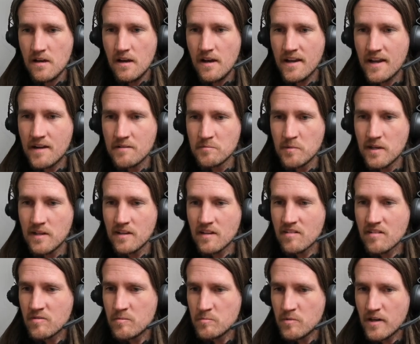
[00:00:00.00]
Again, reading
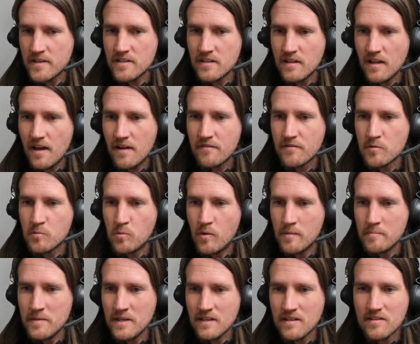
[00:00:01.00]
this from right to left,
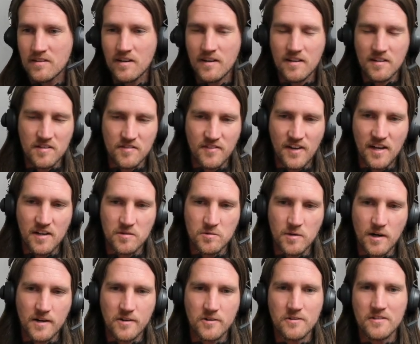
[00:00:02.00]
1 means it is a valid
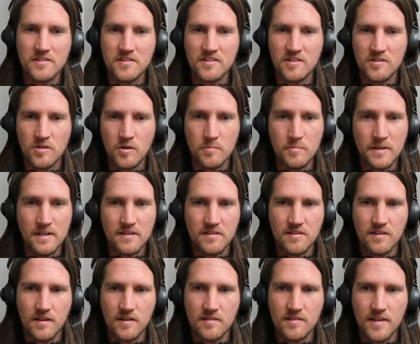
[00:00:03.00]
record, 0
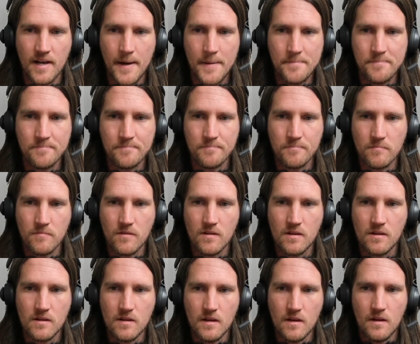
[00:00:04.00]
means it's not.
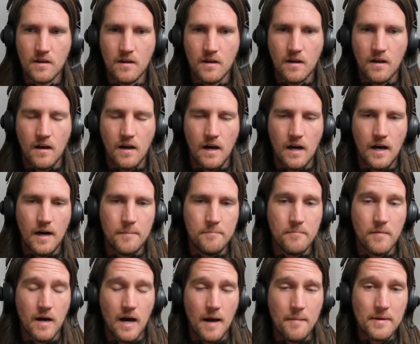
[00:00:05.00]
I'm
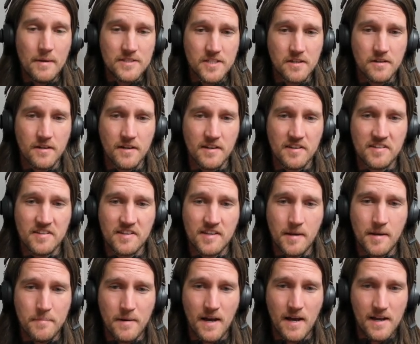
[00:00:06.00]
actually going to
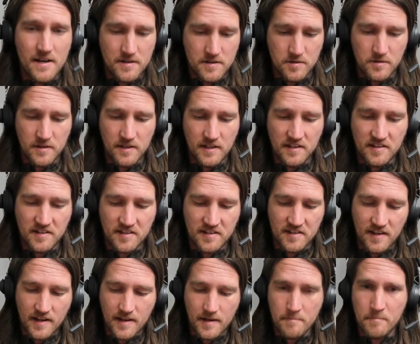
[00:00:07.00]
skip ahead to the
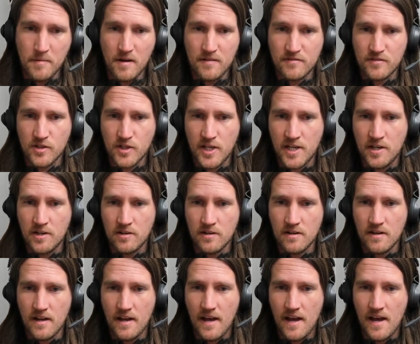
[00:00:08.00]
second buffer
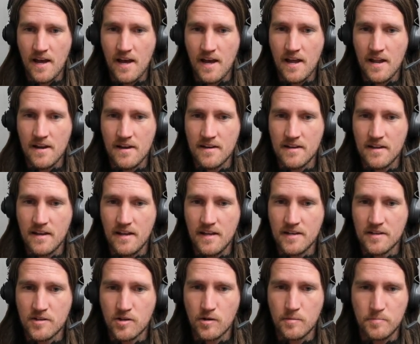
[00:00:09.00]
here and
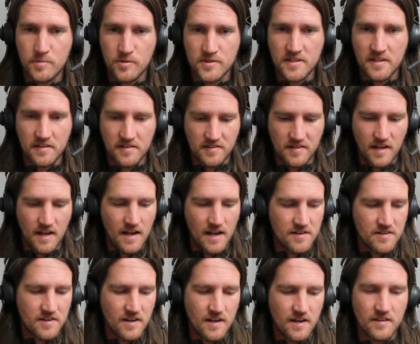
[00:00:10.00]
interpret this
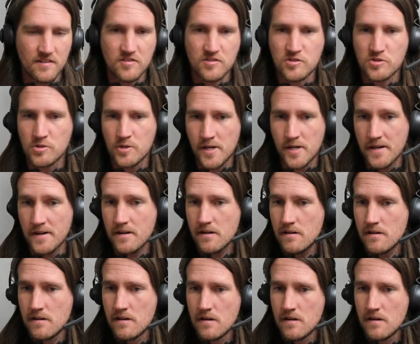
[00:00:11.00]
as a string.